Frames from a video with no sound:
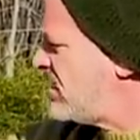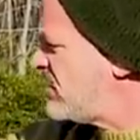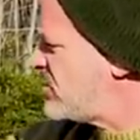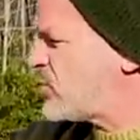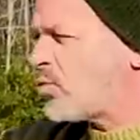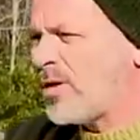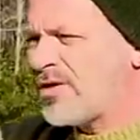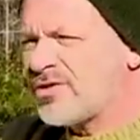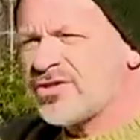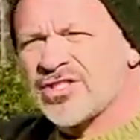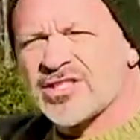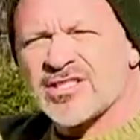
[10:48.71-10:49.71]
There's
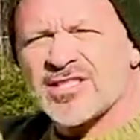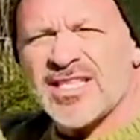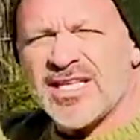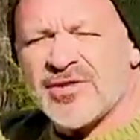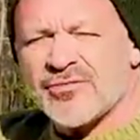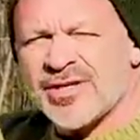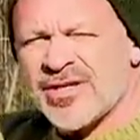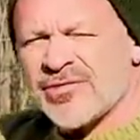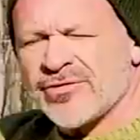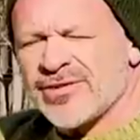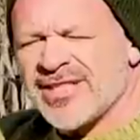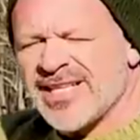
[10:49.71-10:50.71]
withers T3
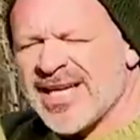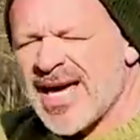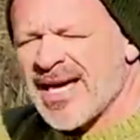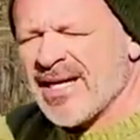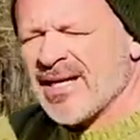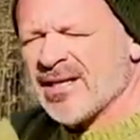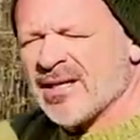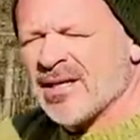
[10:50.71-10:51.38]
through T8.